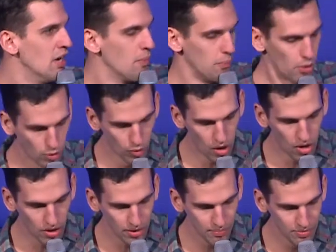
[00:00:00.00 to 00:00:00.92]
more
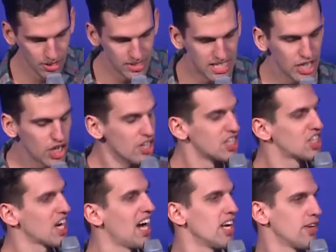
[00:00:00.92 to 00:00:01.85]
wrong. You see, you're a
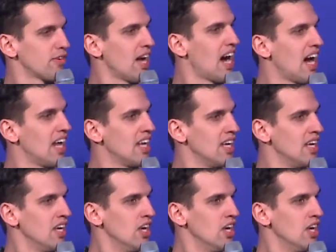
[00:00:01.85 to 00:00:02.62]
child of God.